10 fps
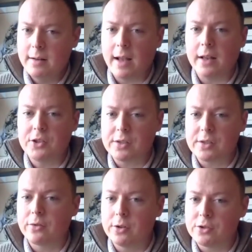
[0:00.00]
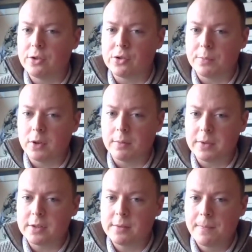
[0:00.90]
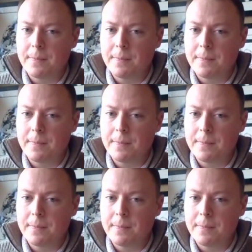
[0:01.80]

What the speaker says: not just for your social purpose.